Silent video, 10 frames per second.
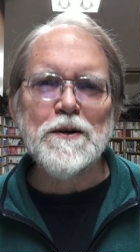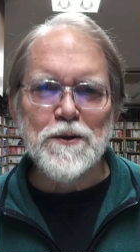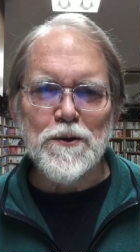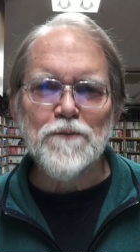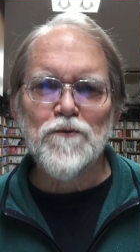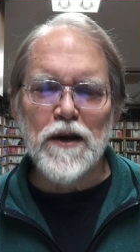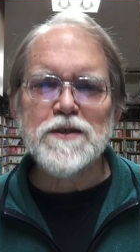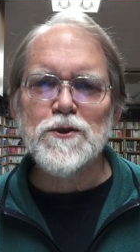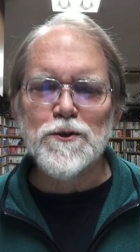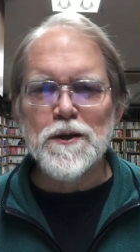or
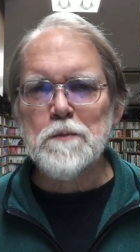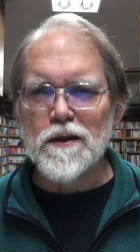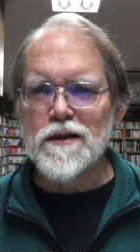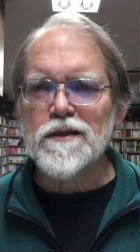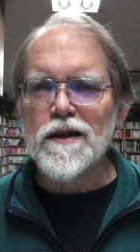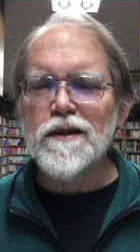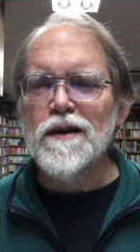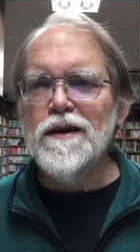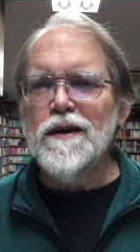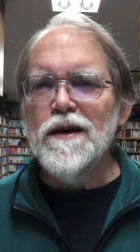French or something like that,
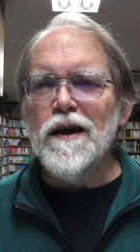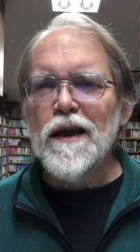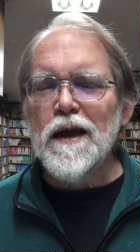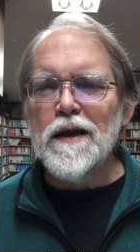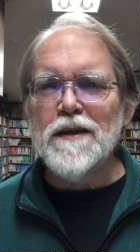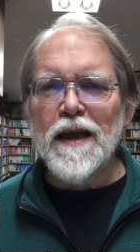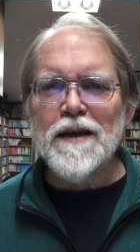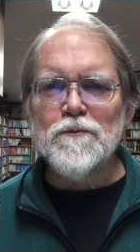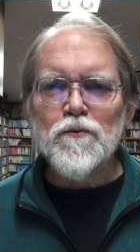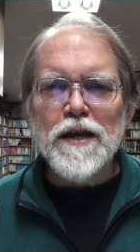
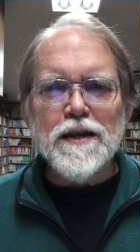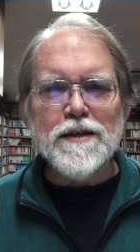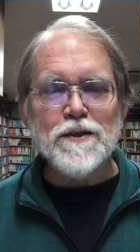and reading